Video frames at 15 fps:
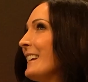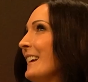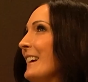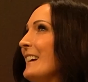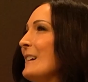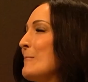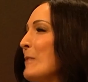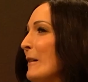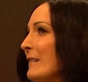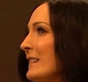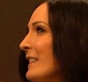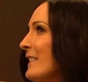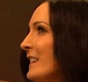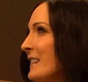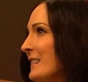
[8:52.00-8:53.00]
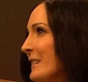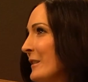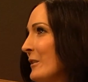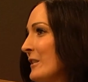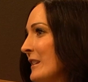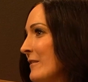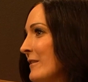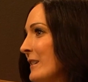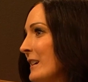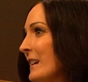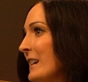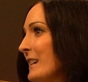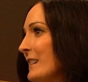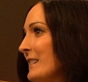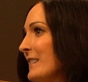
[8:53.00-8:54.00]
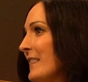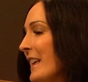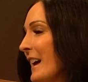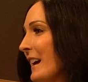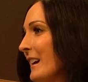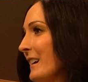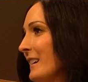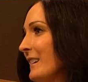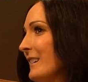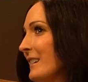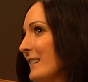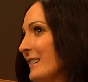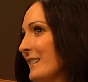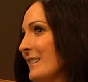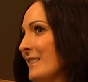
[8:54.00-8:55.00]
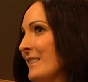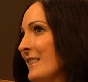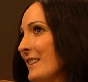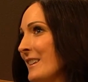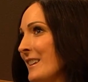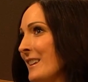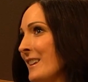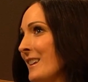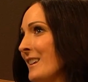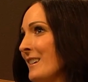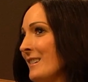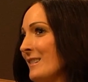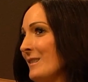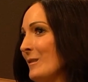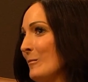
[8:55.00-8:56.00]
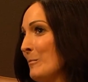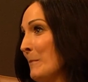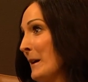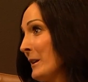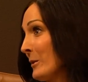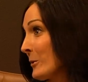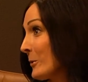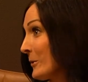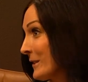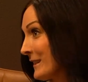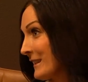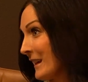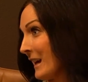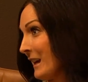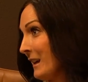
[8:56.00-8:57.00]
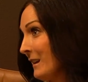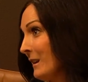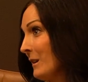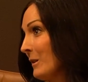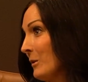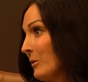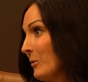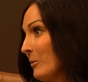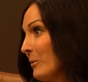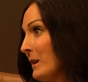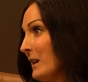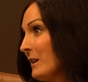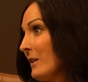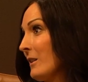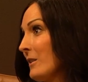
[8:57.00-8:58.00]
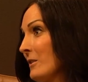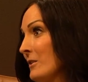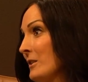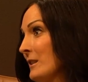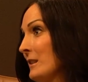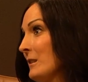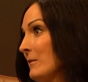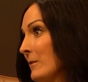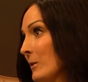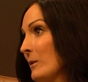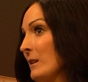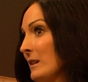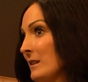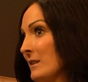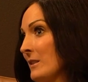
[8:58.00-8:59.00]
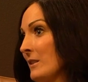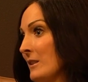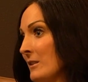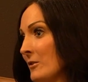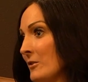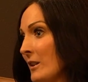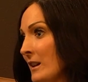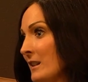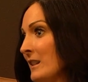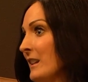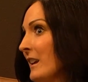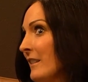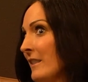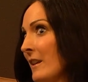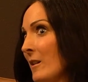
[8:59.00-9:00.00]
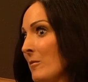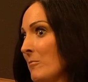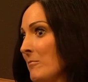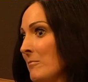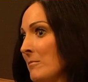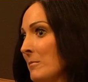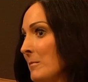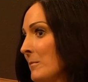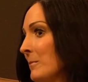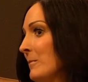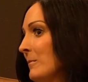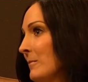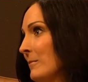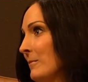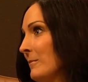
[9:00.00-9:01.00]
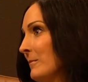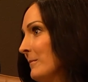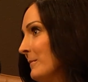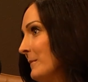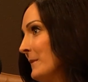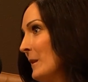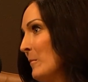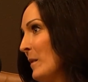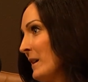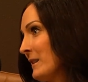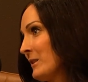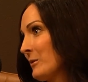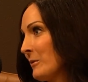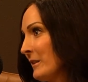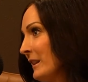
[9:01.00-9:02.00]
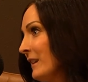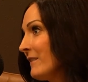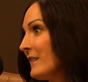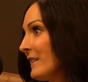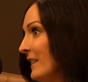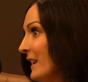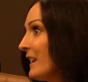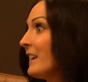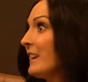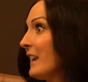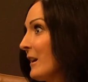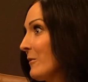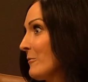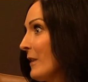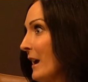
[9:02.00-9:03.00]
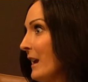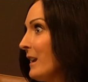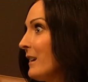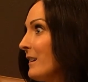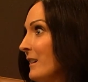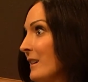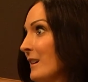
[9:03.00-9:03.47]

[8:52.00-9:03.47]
Probably the things that are different is that the medical side, we are just focused on trying to get them the best relief that they can get, right?